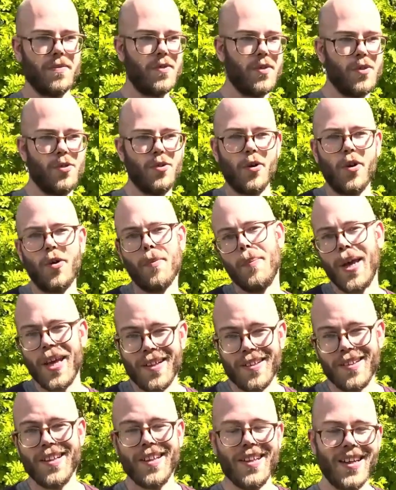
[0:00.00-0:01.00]
sort of
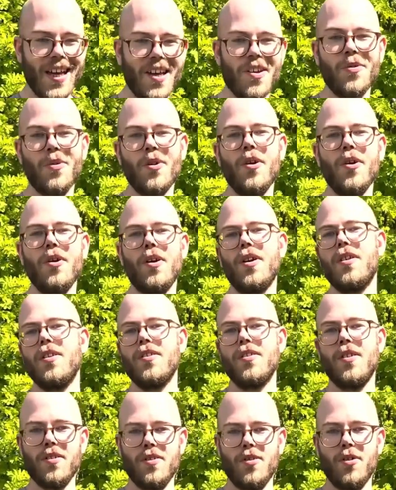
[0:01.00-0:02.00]
mingle and network
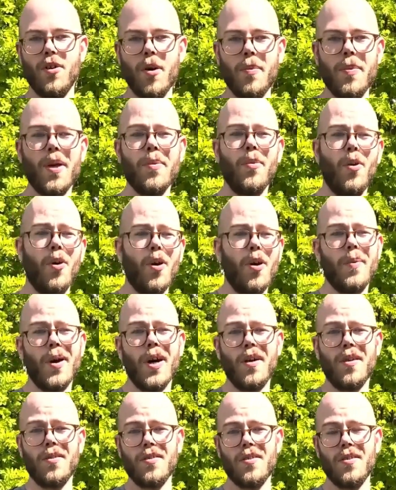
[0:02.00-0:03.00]
and talk a bit more
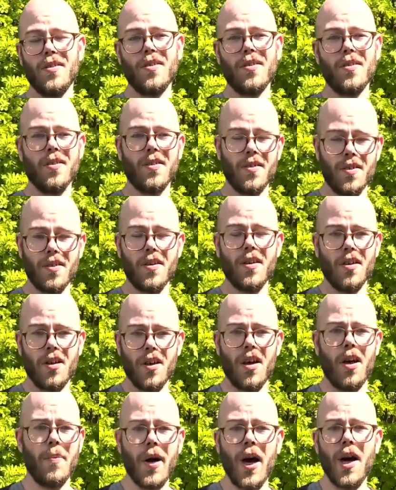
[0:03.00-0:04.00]

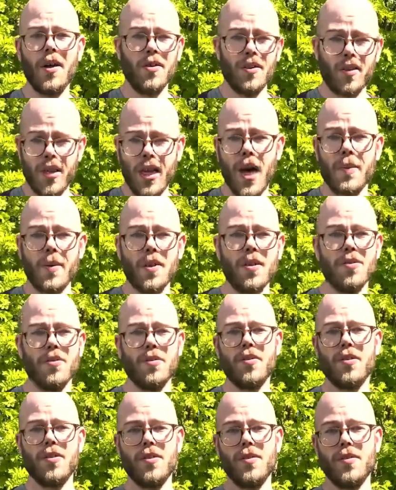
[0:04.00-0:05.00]
about GABA
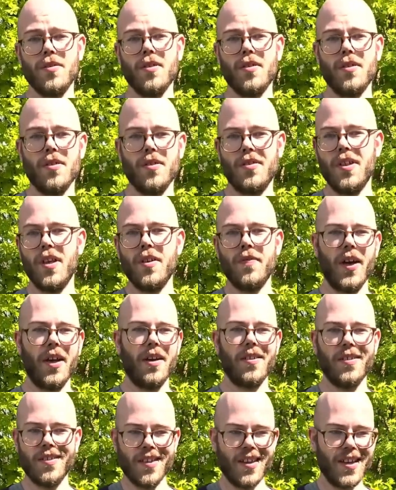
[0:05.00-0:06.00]
disorders and see if I
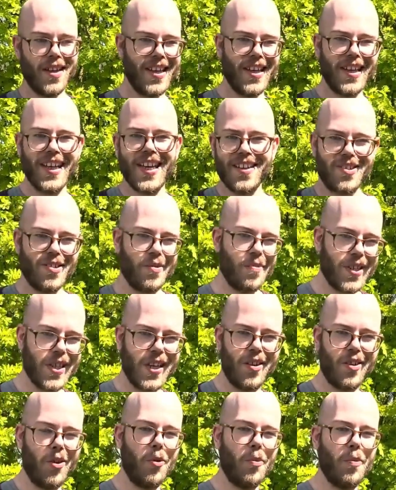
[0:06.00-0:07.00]
can get some
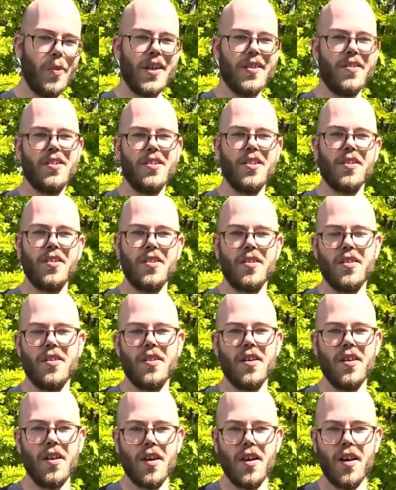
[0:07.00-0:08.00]
take-home messages.
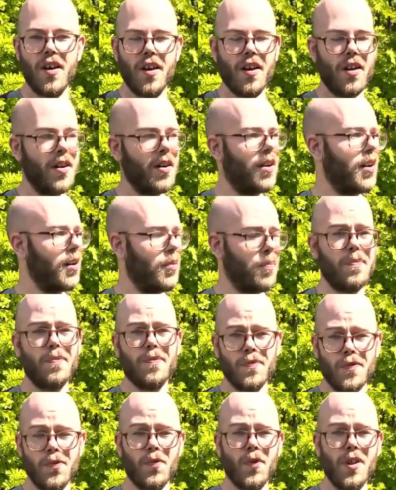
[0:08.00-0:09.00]
And I'm
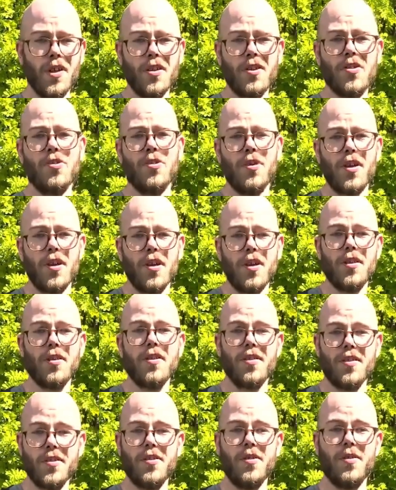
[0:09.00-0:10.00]
really enjoying
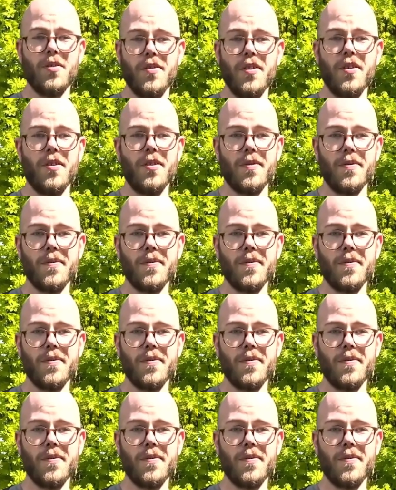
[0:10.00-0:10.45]
it so far.